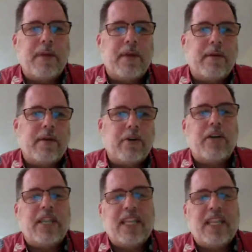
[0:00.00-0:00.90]
a
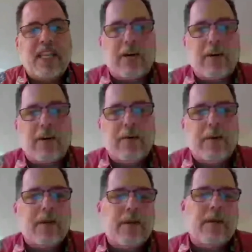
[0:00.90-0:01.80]
good thinker?
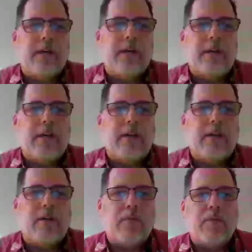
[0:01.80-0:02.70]

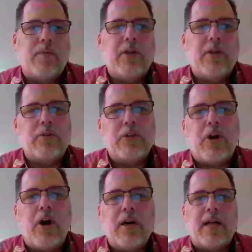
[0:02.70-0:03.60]
And we don't talk
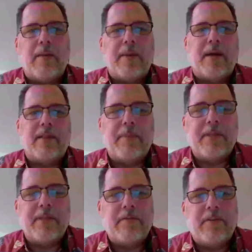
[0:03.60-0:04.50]
a lot about that, but these
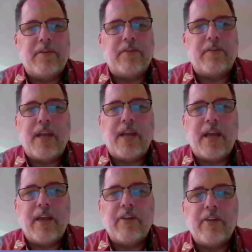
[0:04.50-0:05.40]
are very sort of
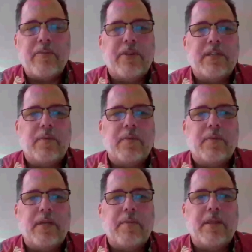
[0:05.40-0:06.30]
tangible things that we need to
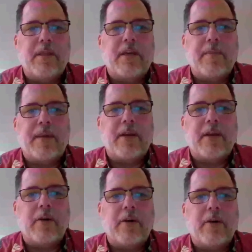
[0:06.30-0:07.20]
be thinking about helping
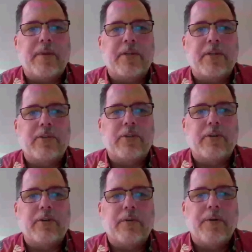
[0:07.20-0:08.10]
students do.
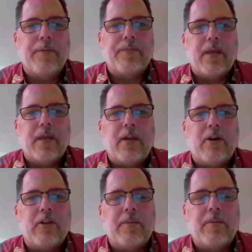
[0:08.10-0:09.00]
And
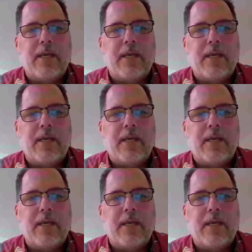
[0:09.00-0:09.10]
ultimately,